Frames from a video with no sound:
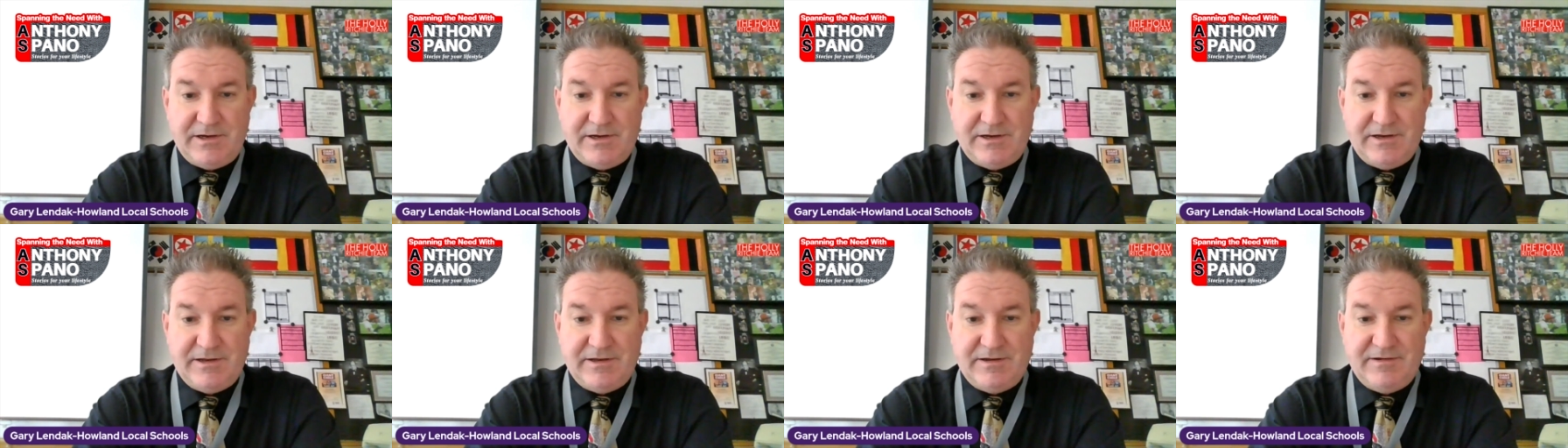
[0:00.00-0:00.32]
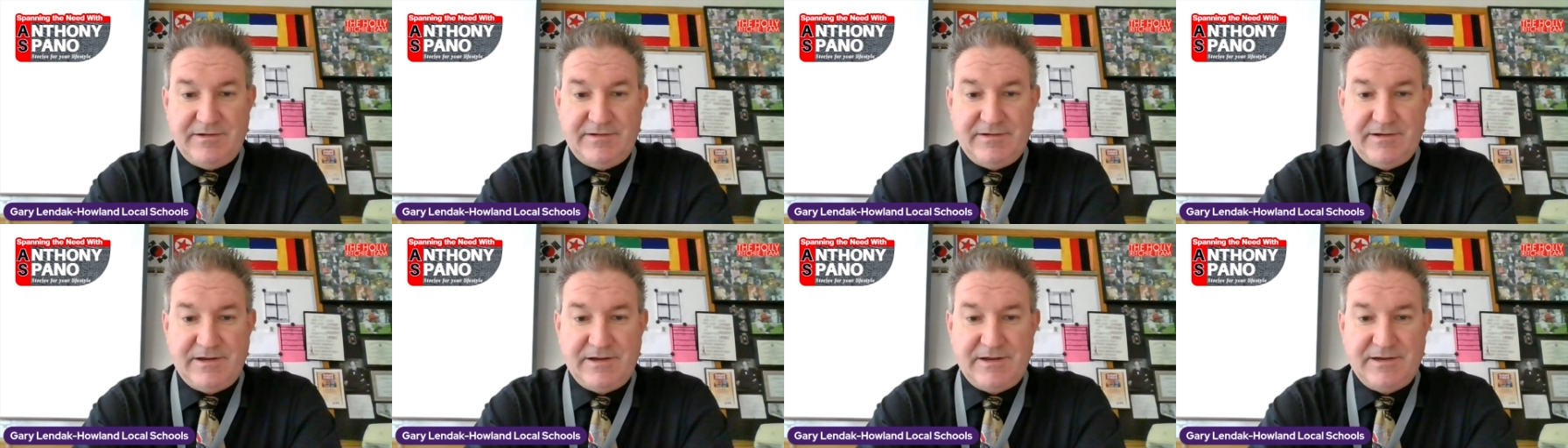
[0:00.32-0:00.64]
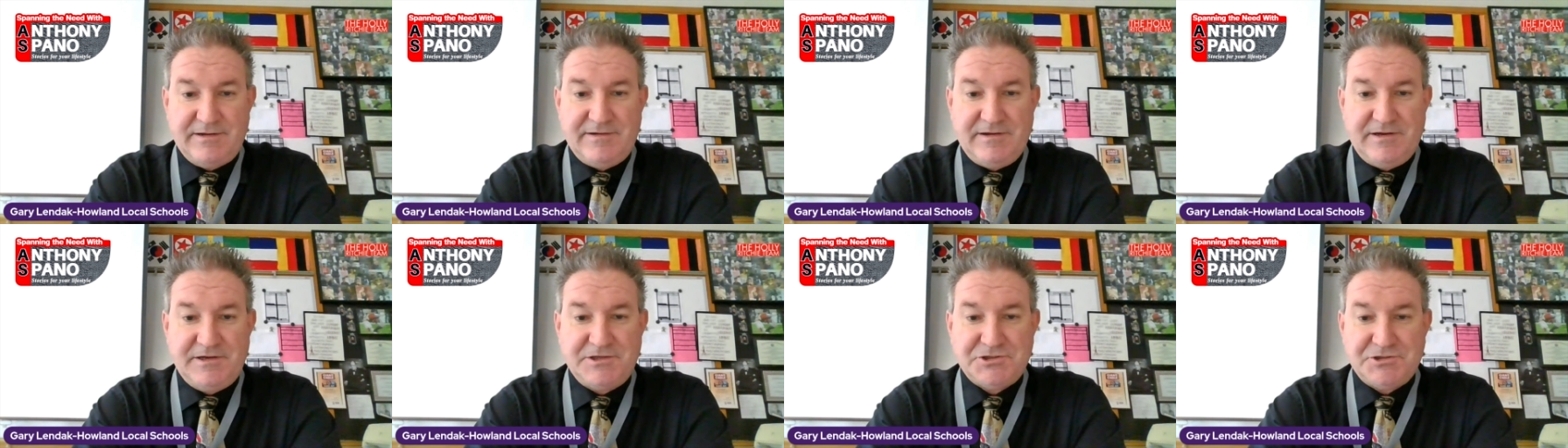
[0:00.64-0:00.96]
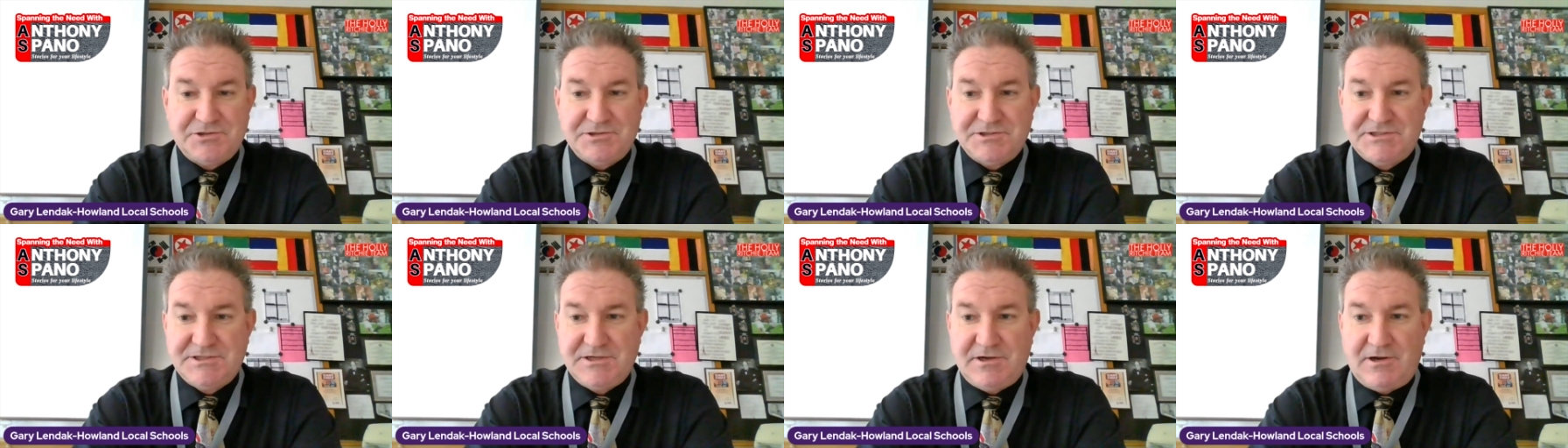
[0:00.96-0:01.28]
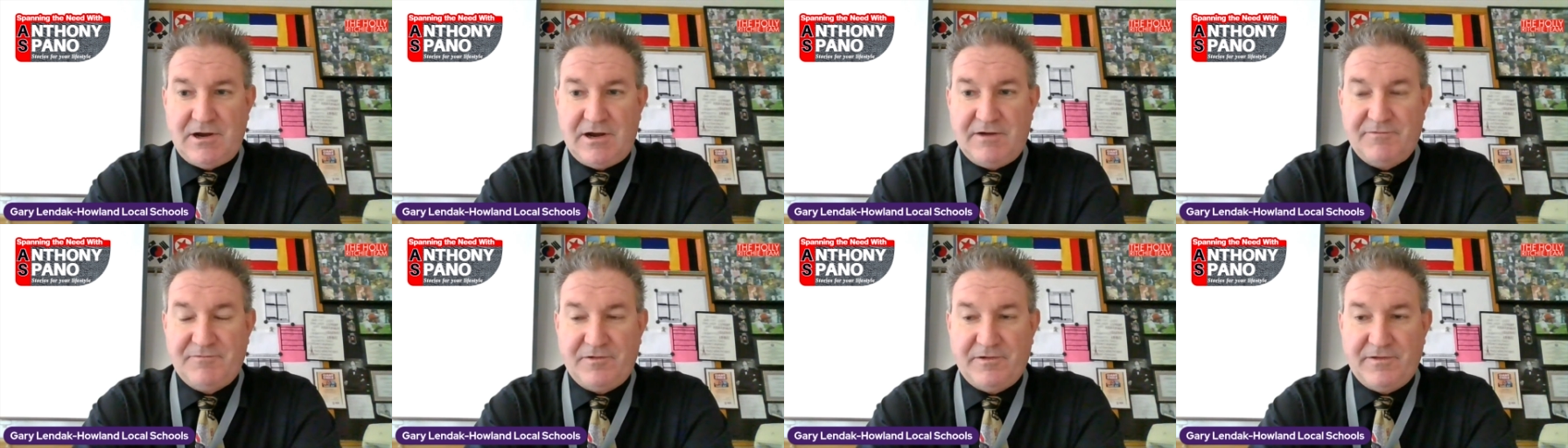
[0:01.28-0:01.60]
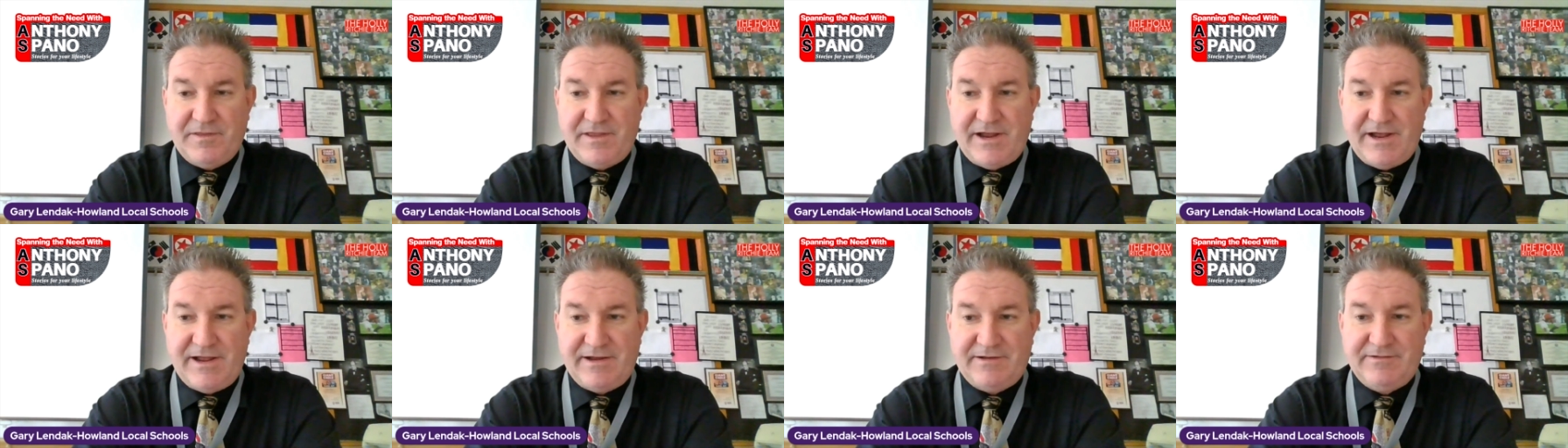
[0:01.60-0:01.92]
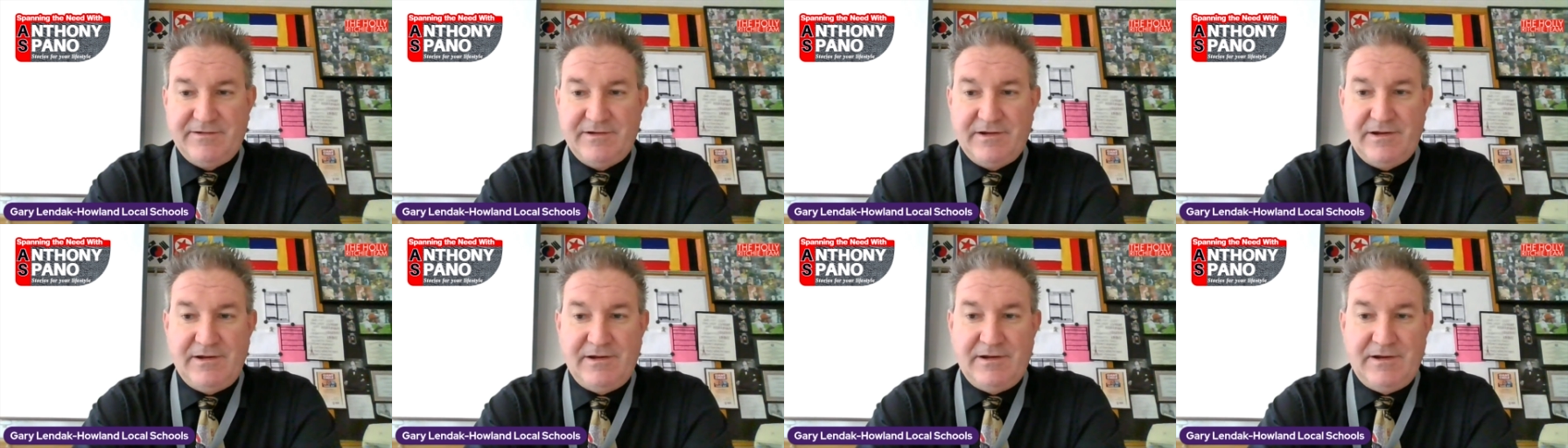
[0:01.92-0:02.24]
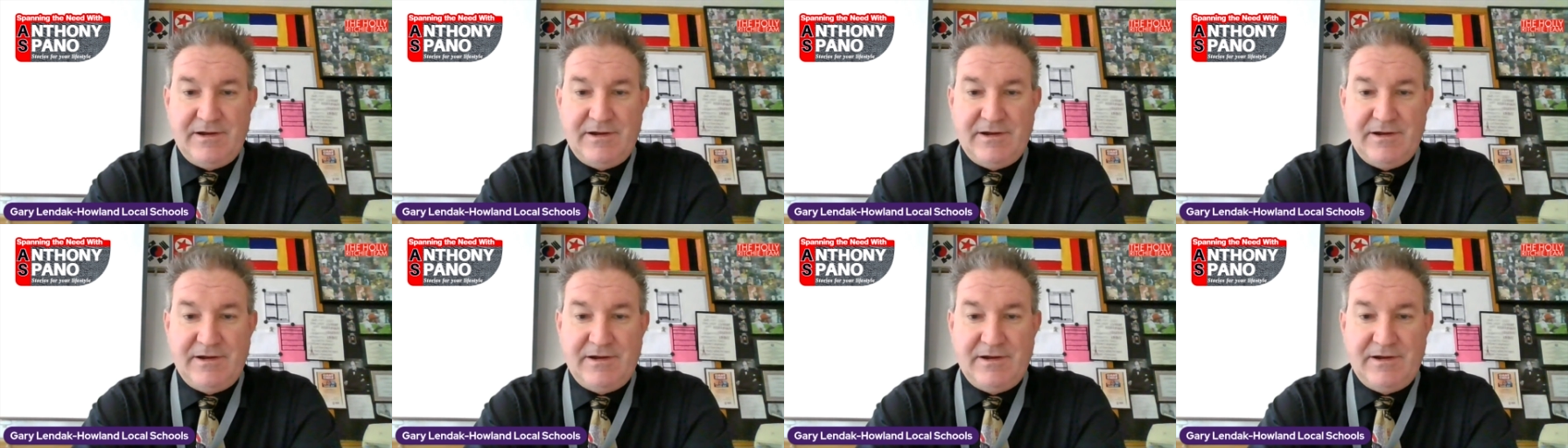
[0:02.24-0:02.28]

And uh, teachers offer that